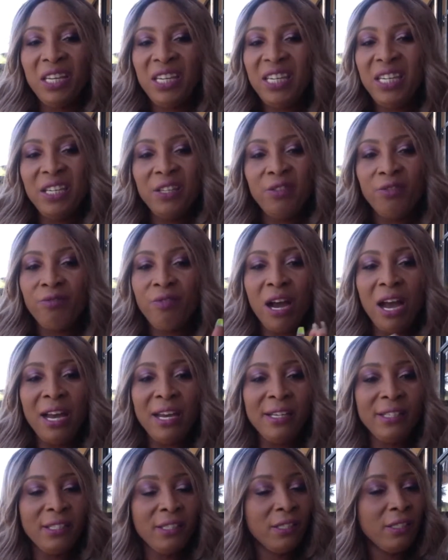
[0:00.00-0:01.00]
Eat
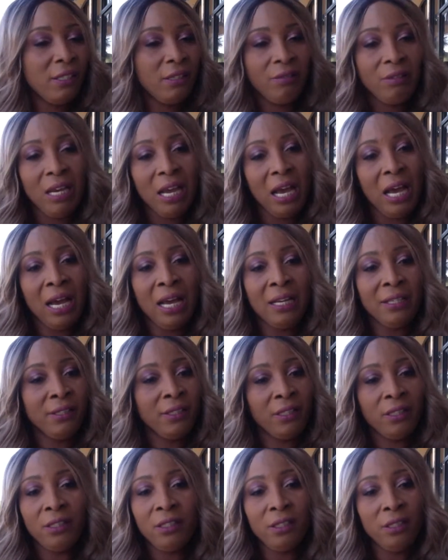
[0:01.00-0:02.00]
right,
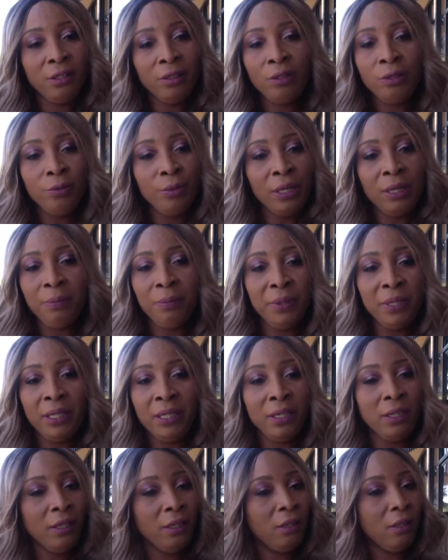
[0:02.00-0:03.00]
and you will
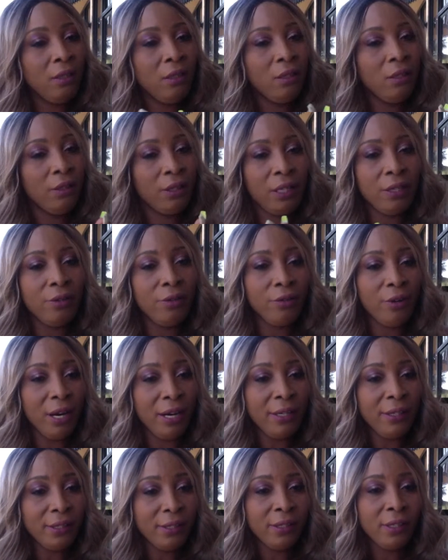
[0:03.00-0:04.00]
be looking
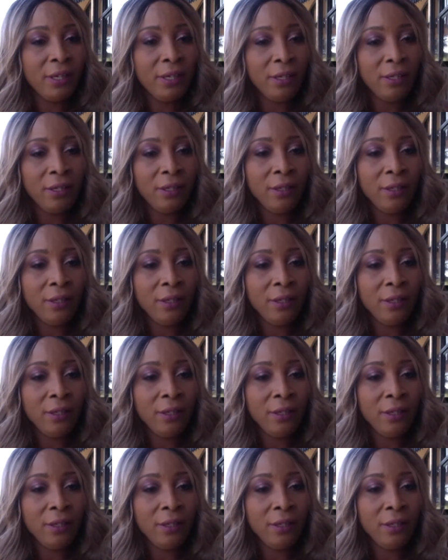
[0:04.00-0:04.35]
great